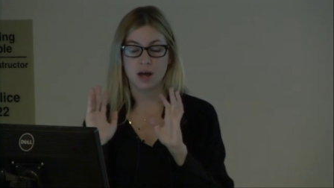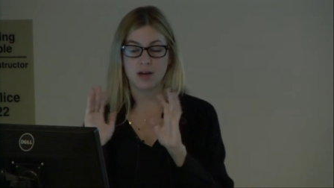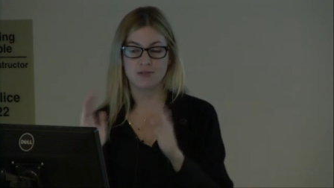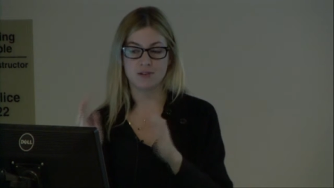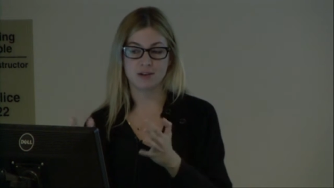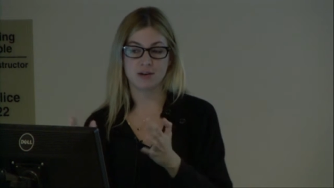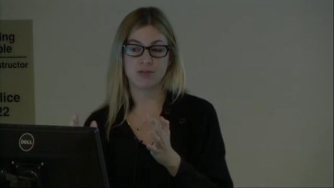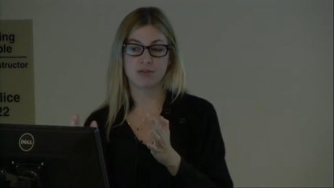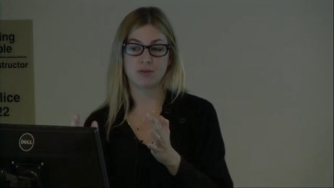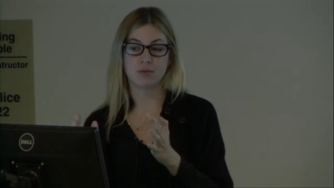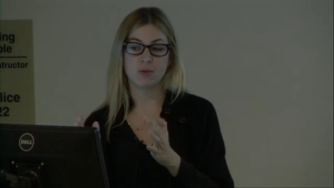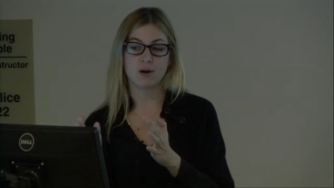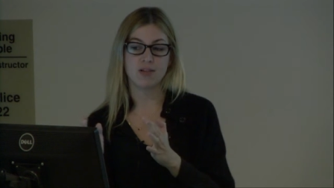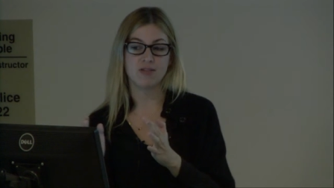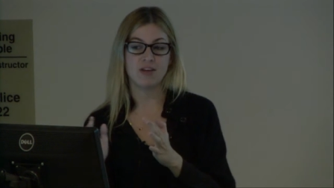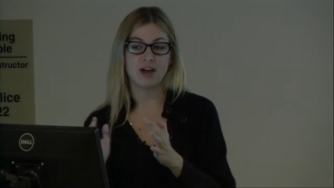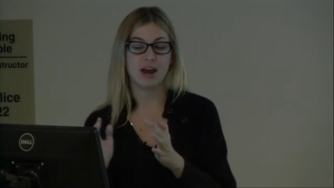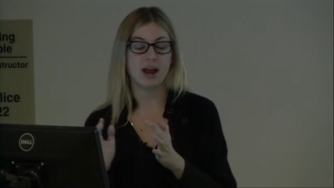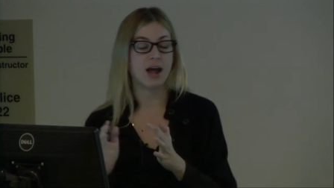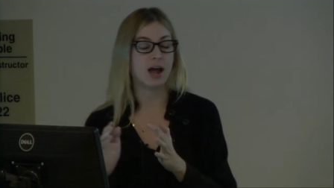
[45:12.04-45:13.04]
and the other
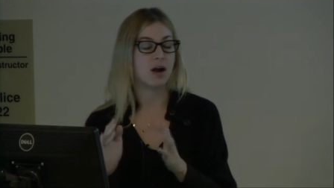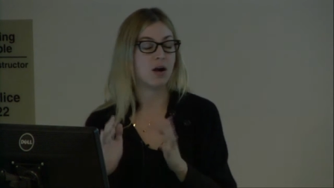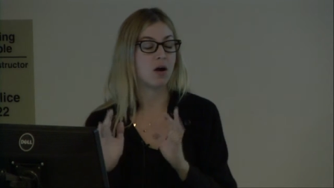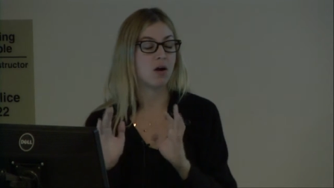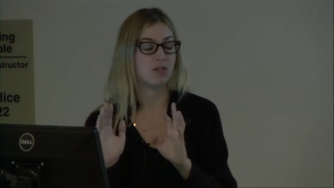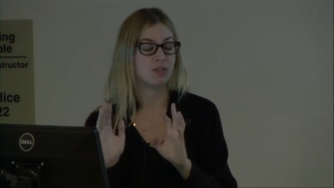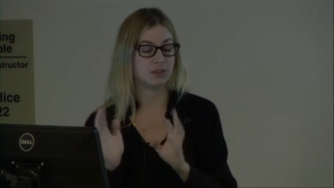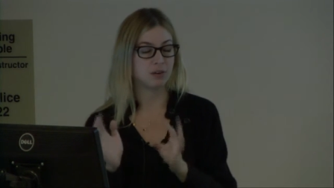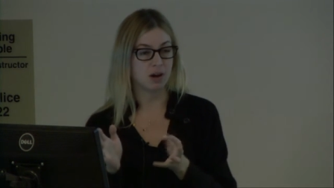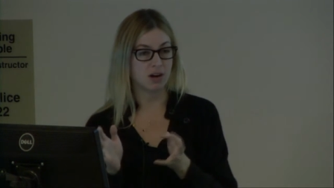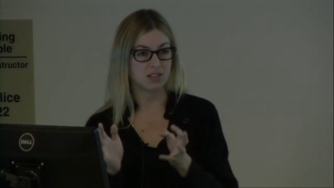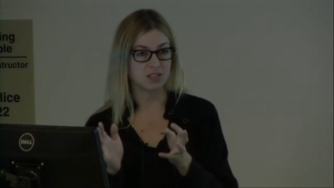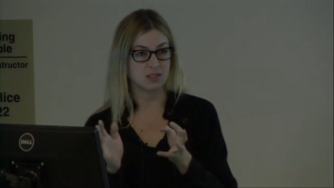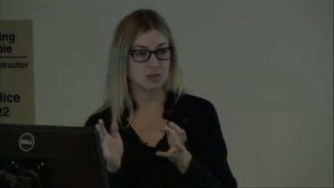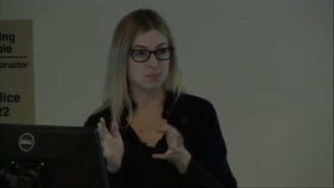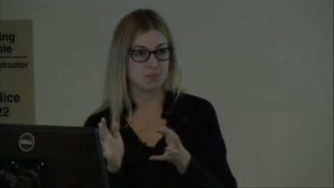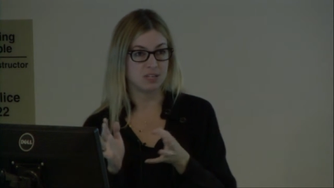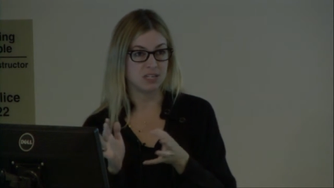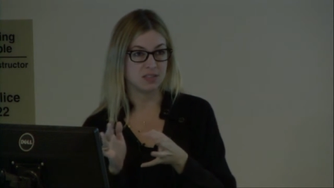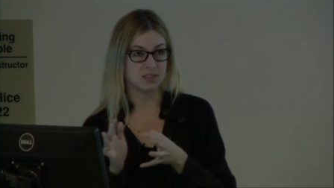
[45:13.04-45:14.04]
one that had all the
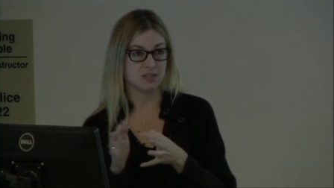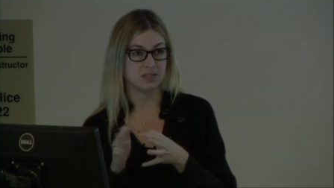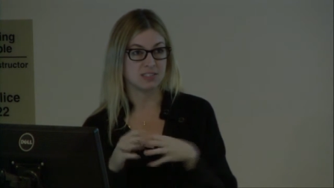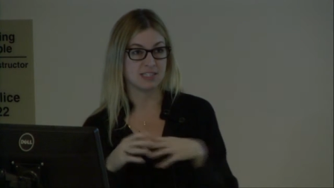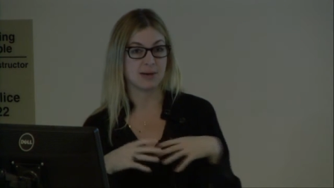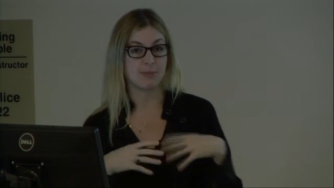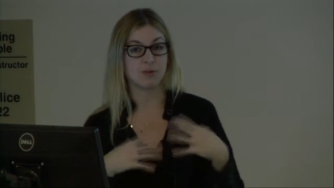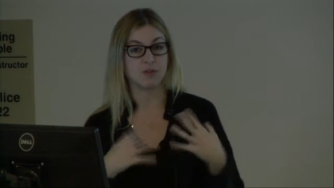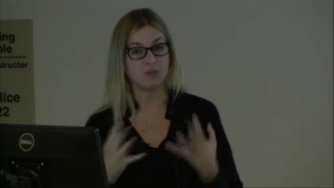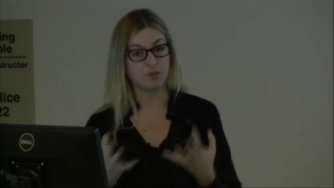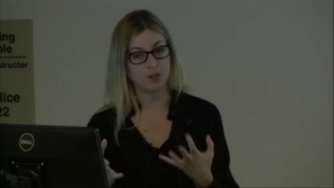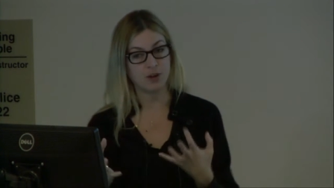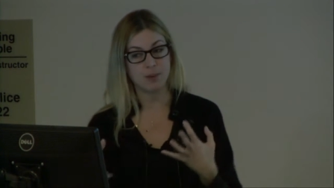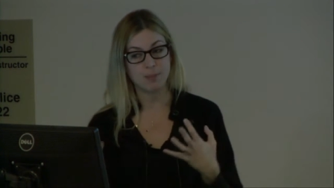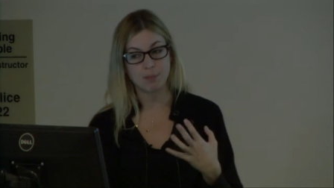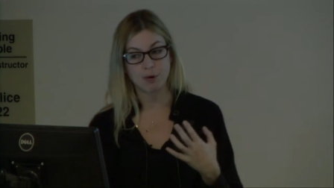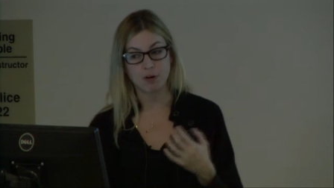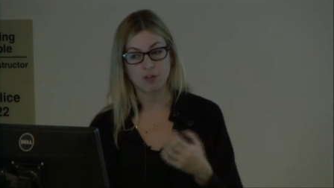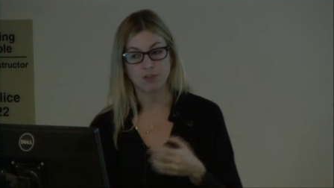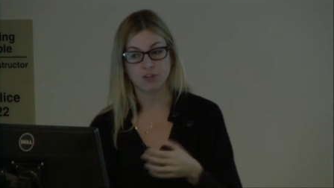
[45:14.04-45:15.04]
custom pieces that would
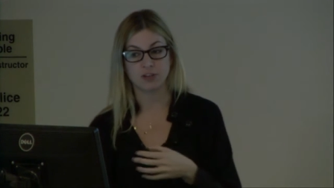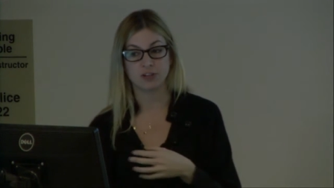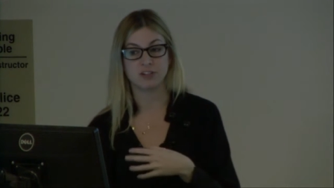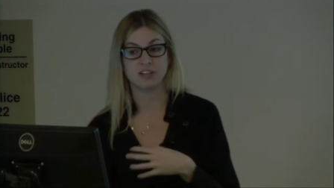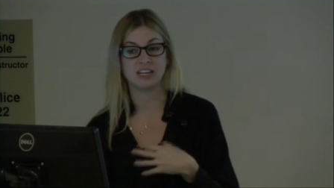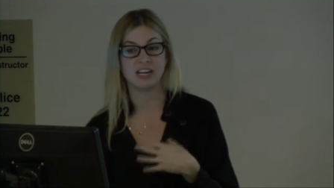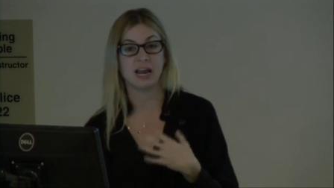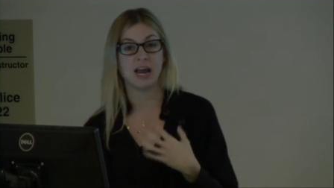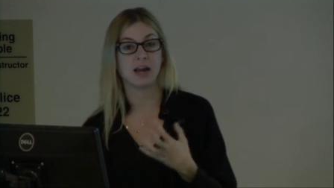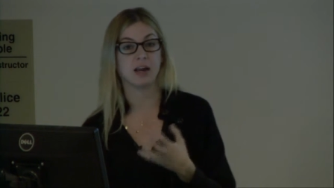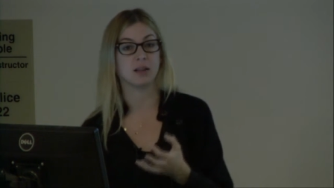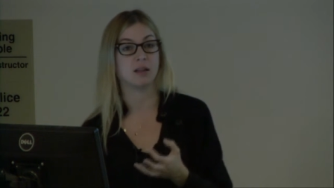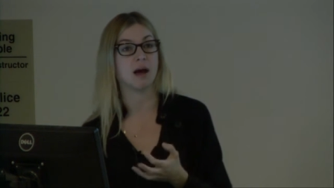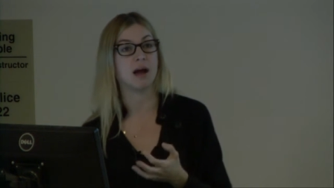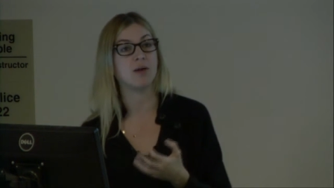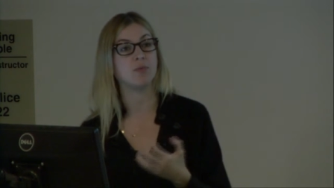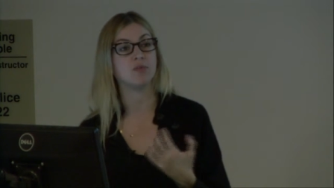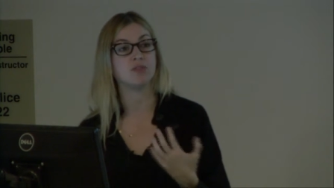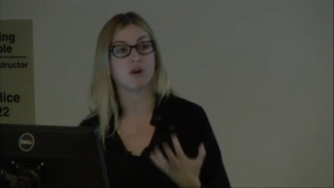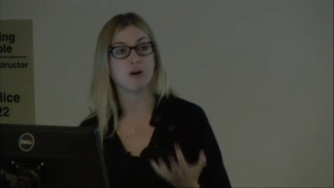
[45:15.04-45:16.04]
fit perfectly and
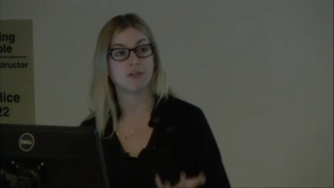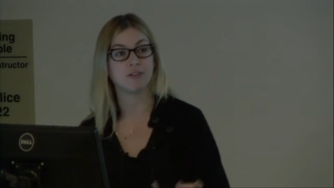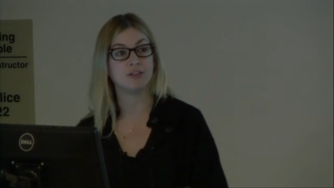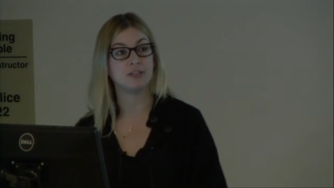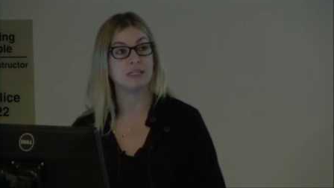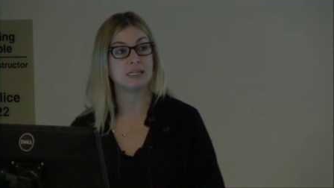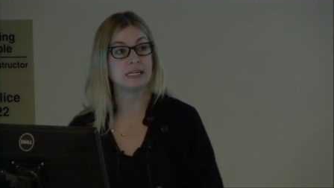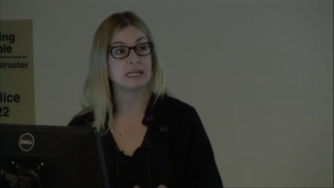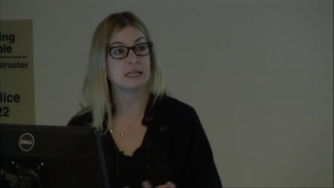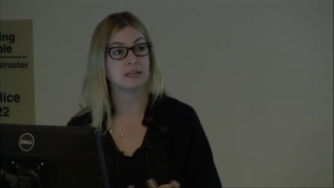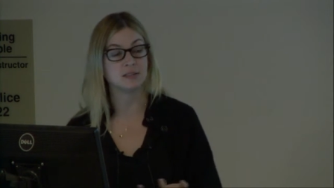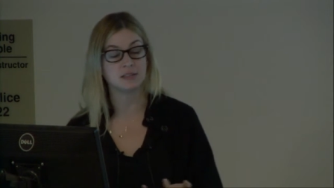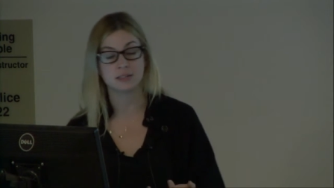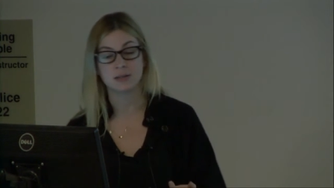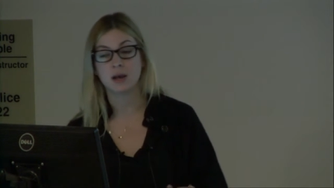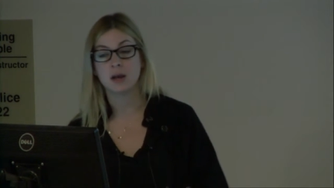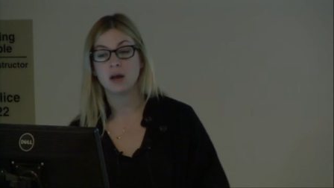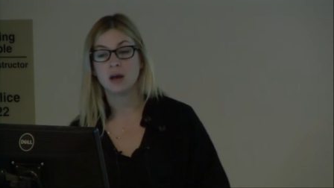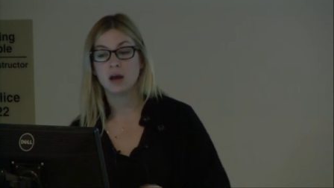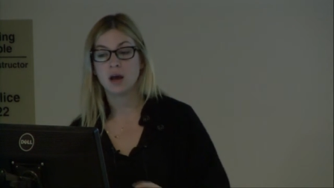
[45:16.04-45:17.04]
align with all the needs
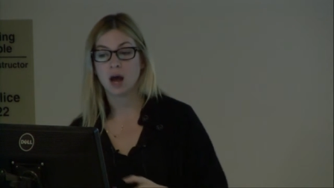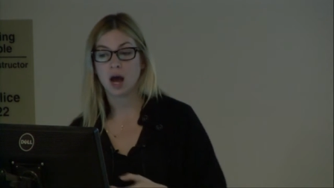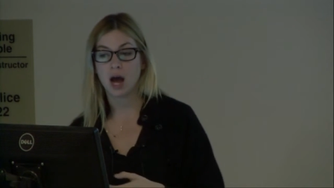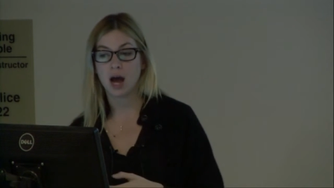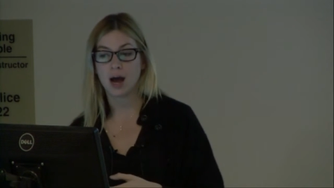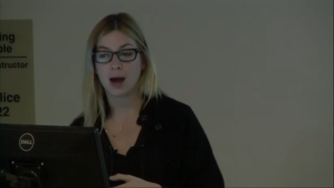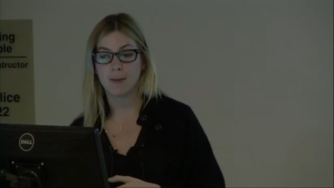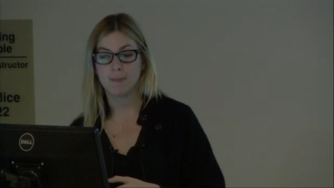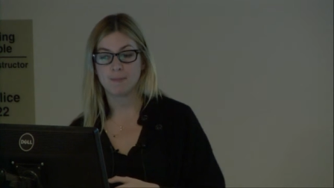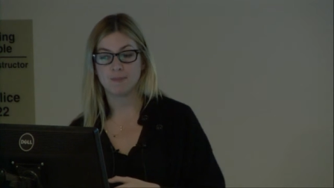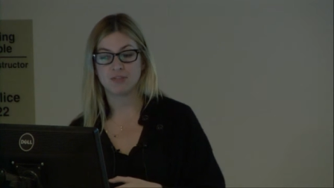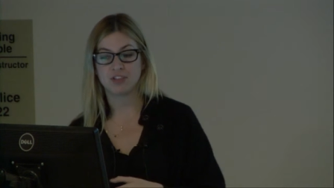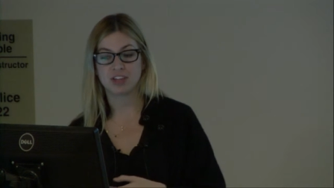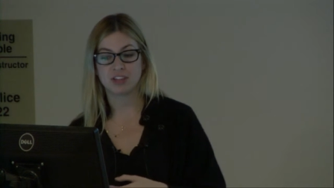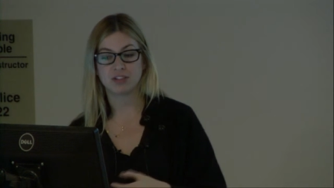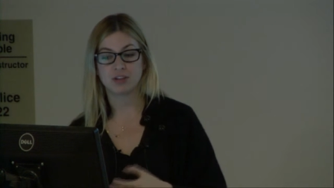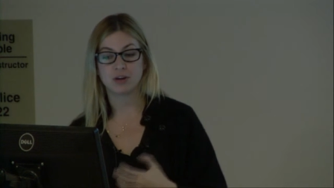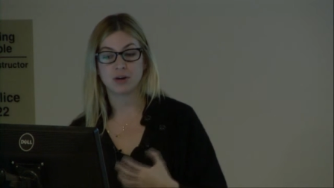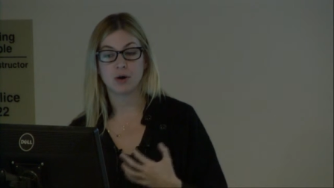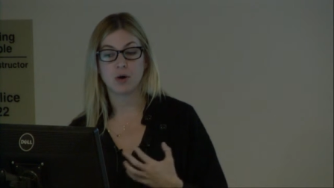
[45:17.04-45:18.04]
um,
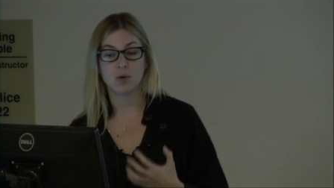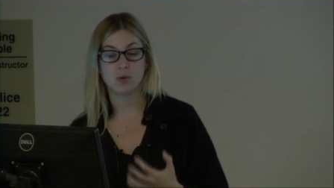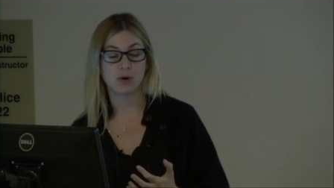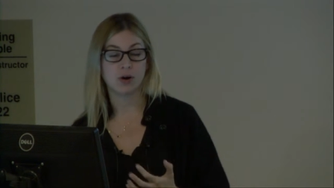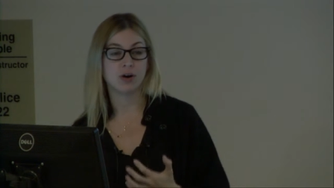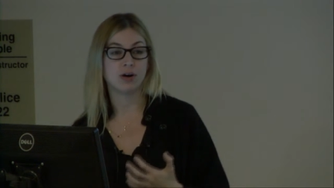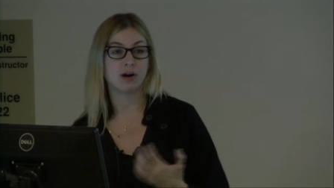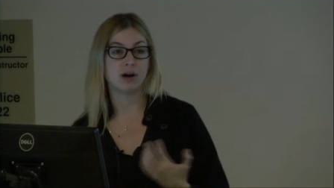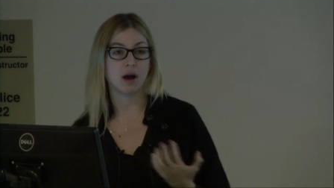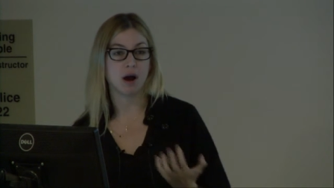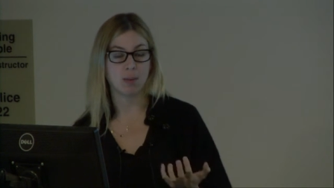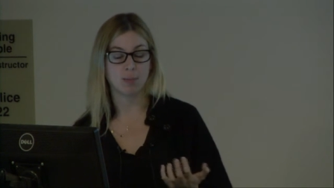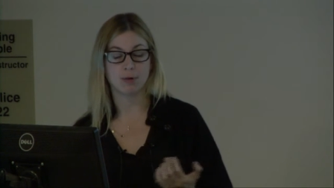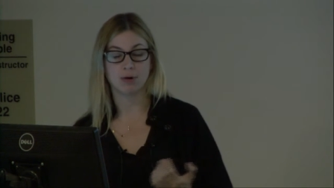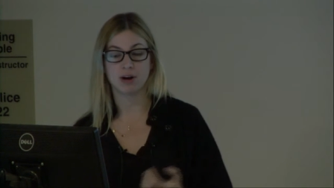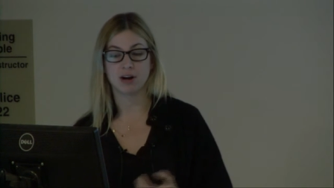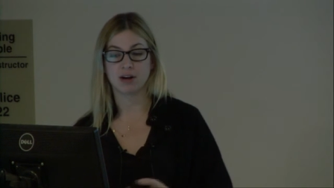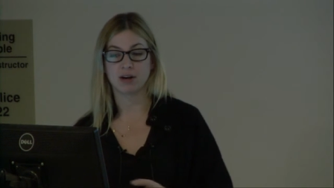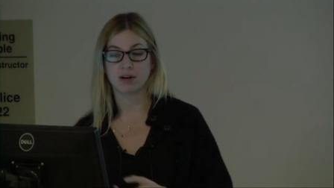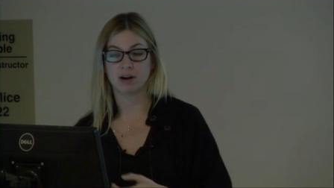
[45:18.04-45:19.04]
that the owner and
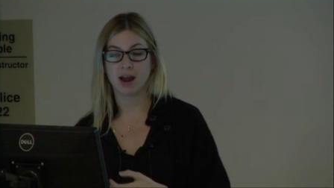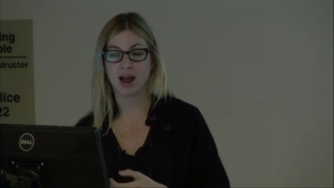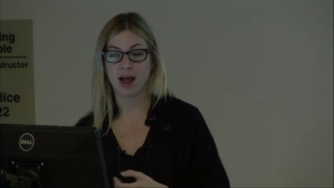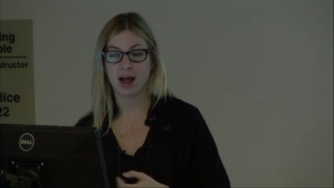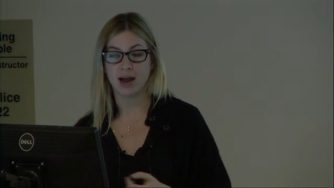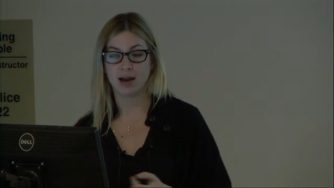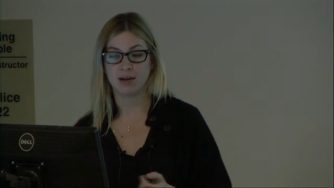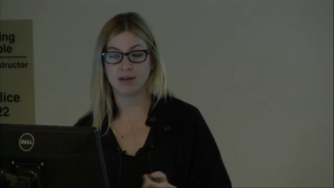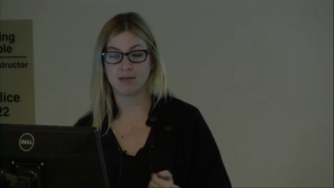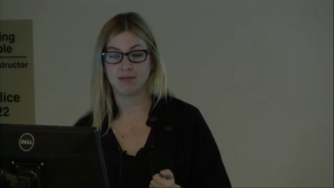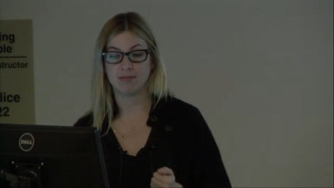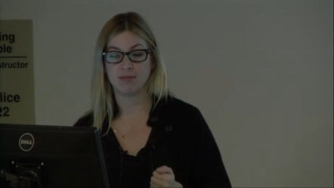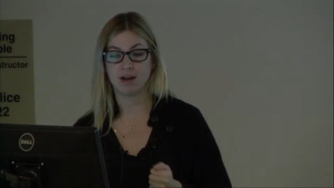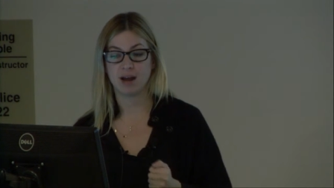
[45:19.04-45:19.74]
operator had,